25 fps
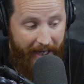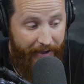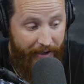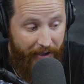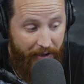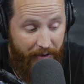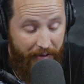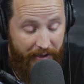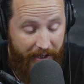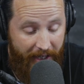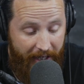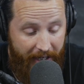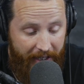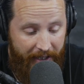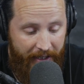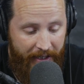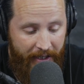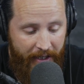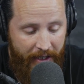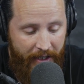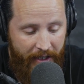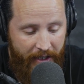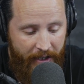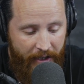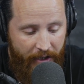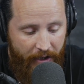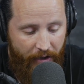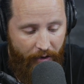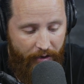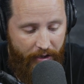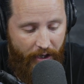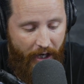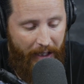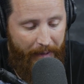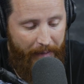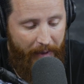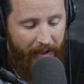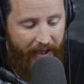glad that you did. You
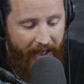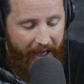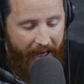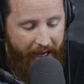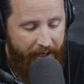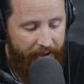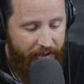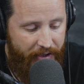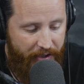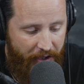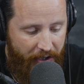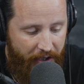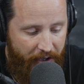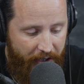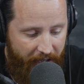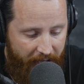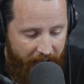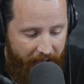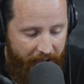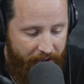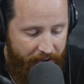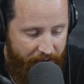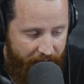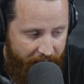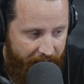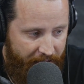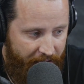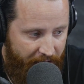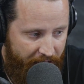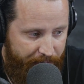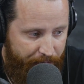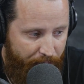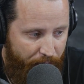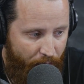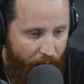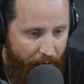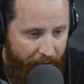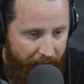talked about the answer is at this
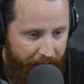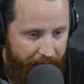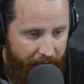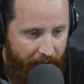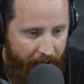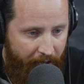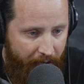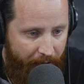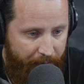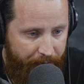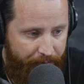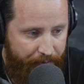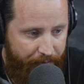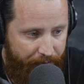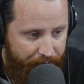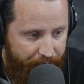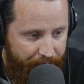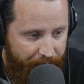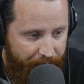point uh,